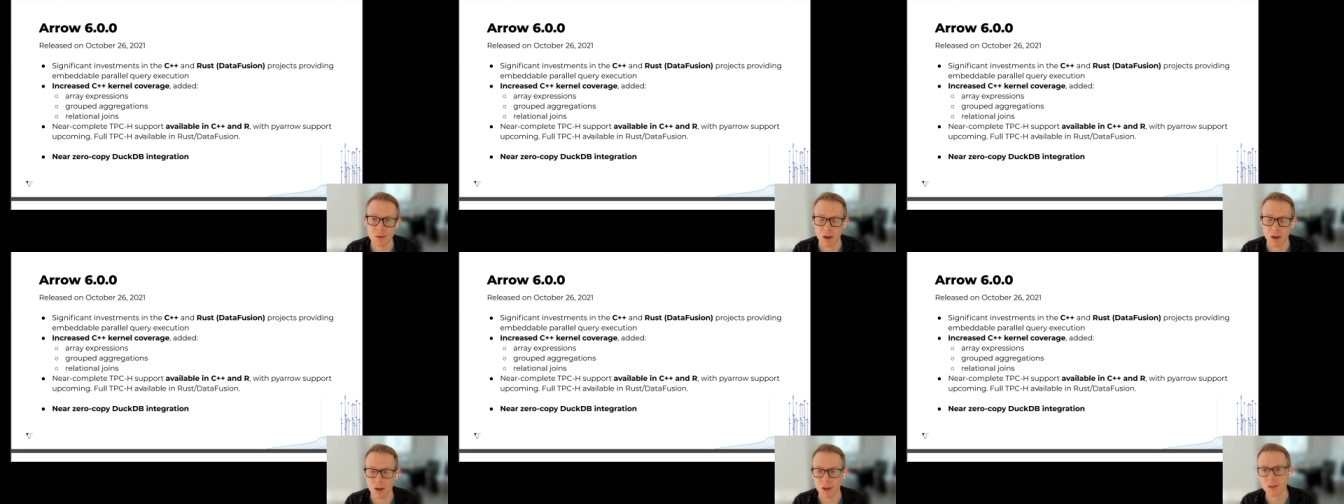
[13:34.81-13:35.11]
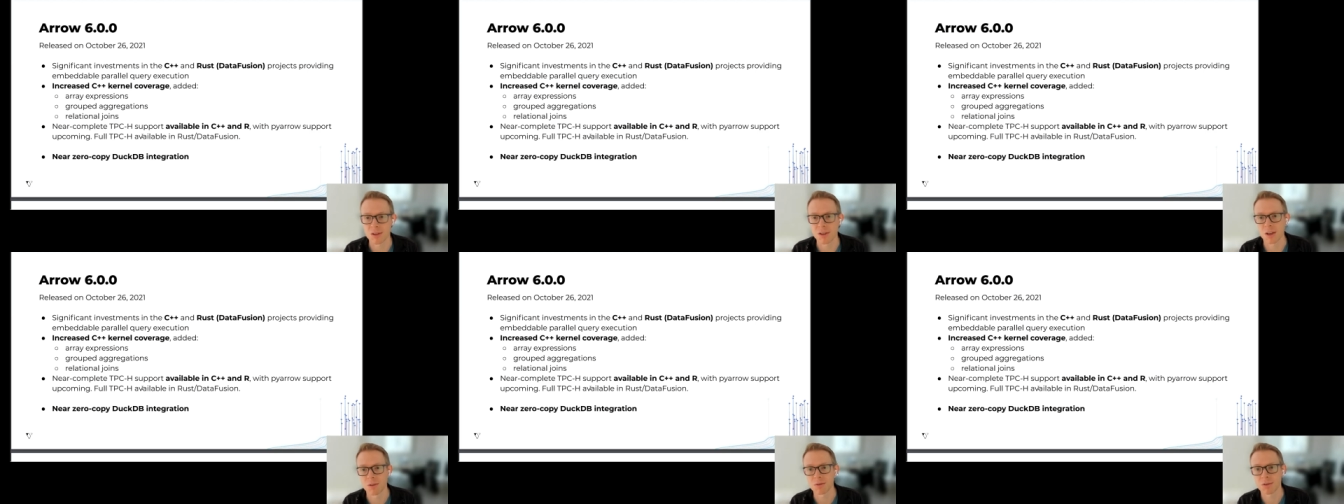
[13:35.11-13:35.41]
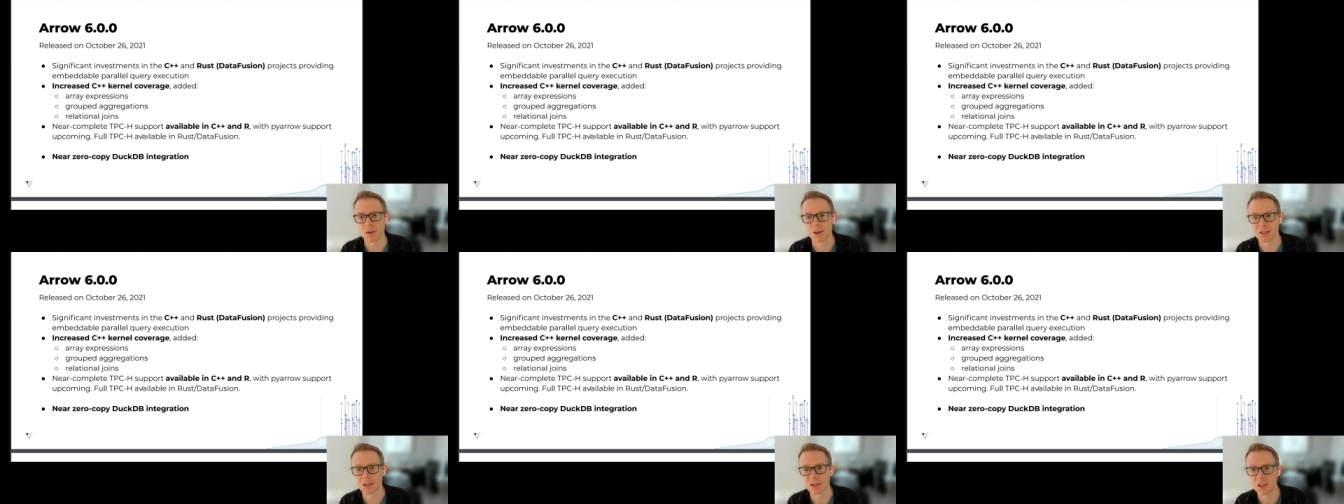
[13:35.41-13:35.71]
for
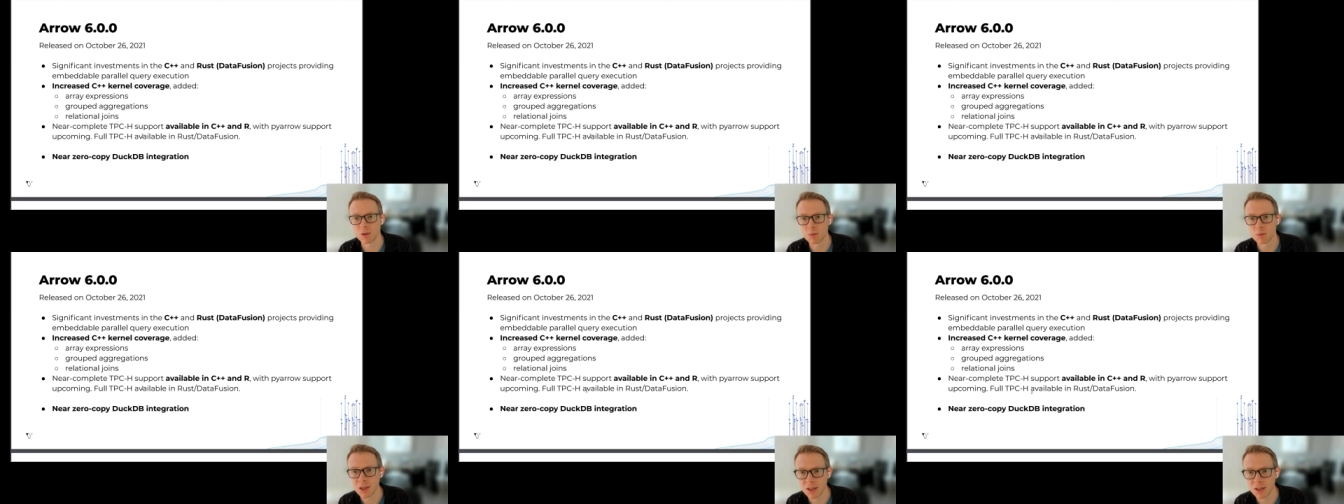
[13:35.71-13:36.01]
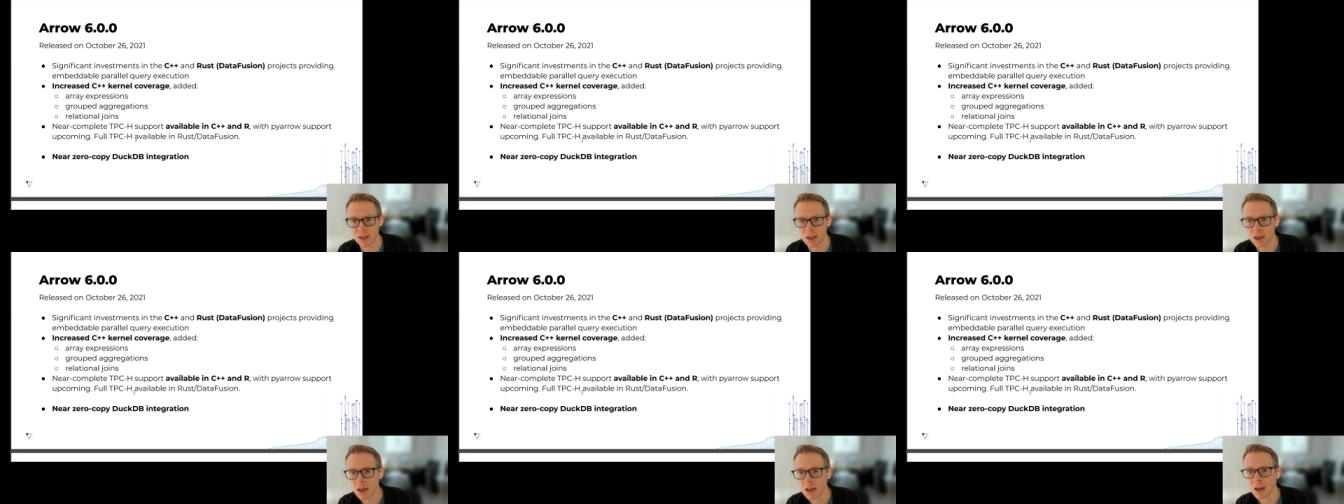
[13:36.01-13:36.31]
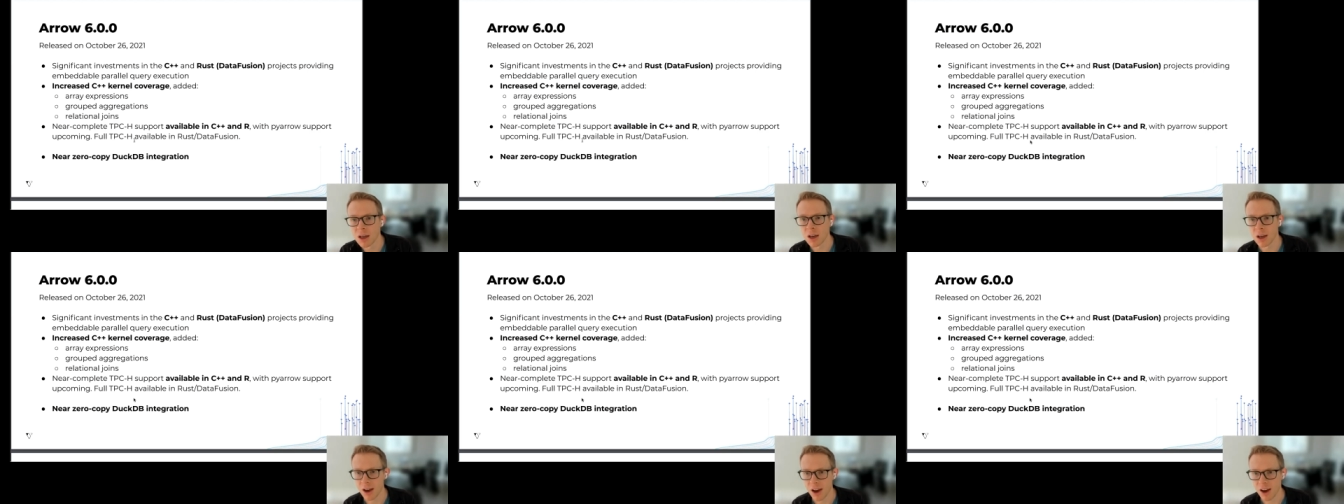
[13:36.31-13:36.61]
InfluxDB
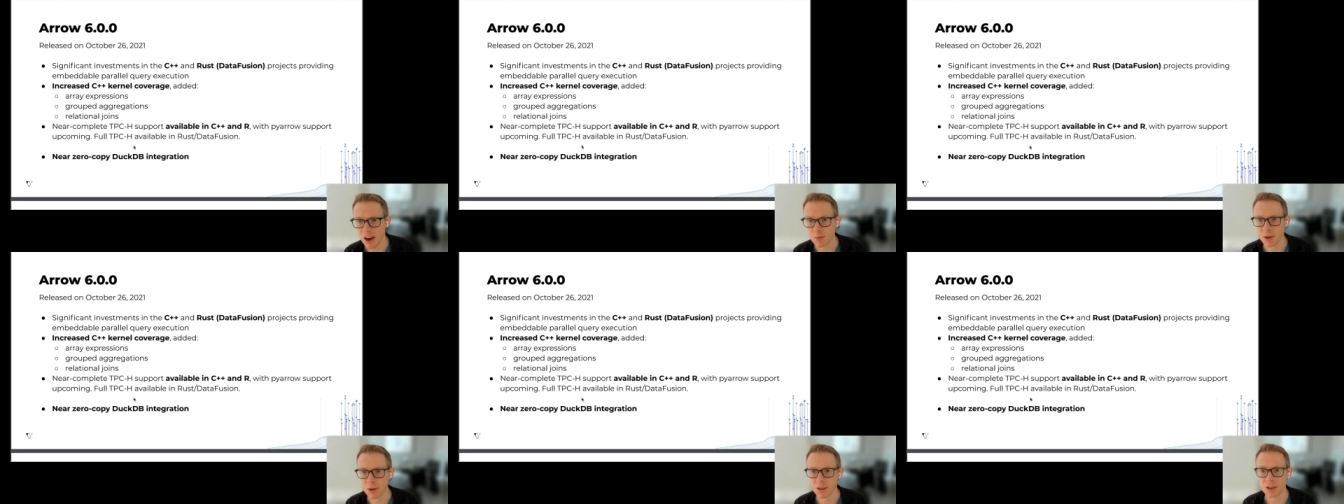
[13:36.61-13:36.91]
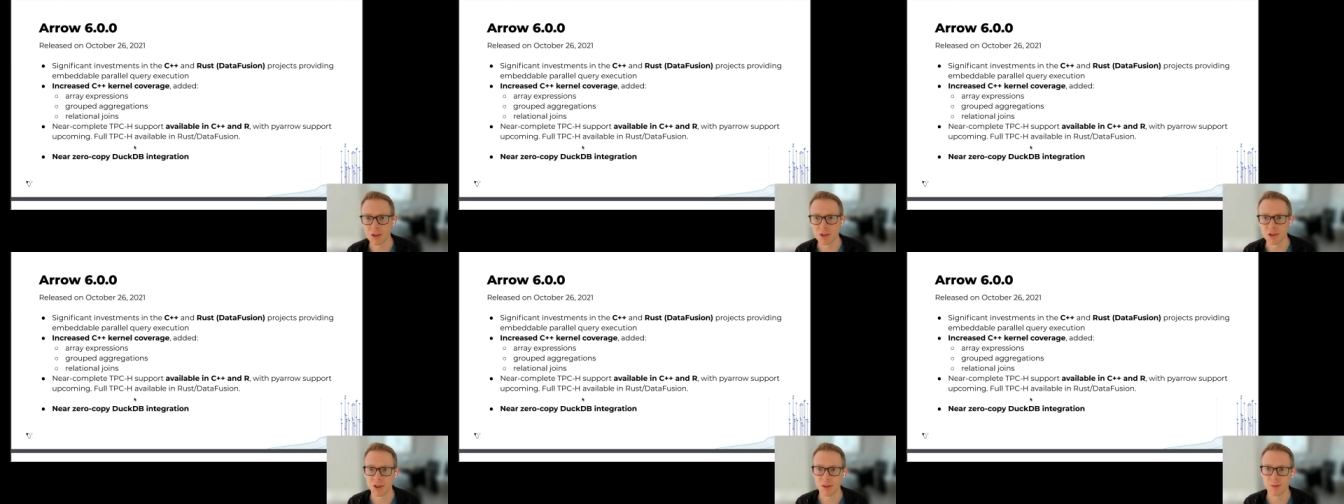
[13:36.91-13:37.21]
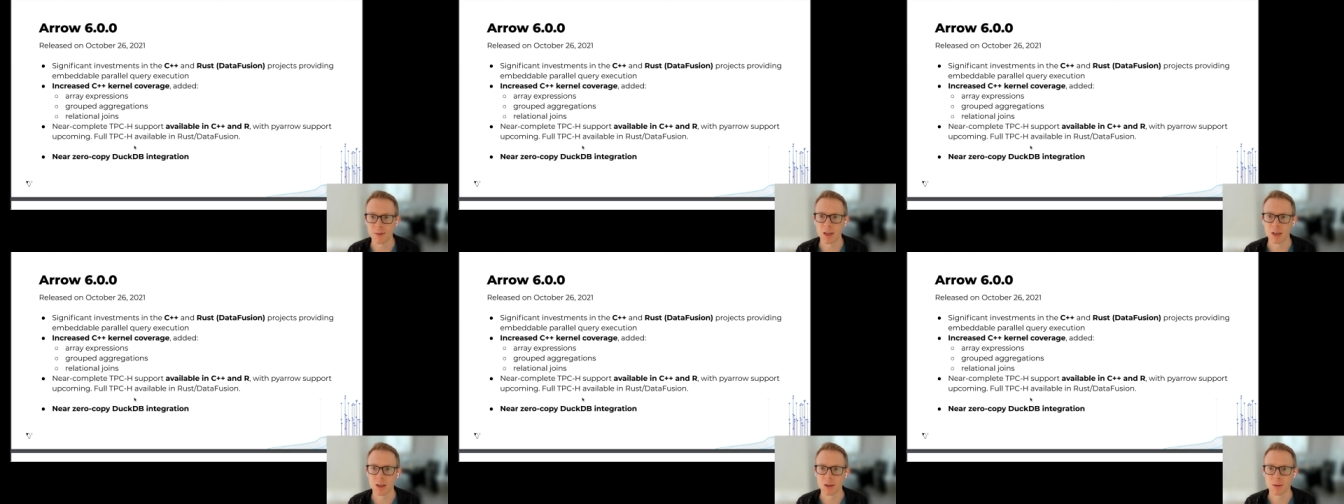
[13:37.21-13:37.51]
have been
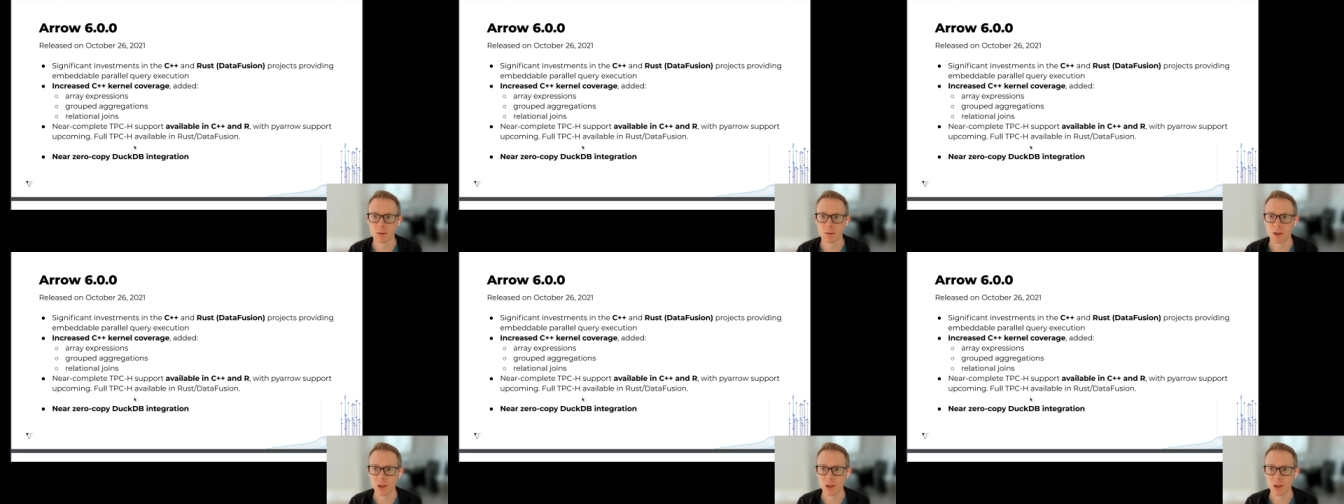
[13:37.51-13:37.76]
contributing,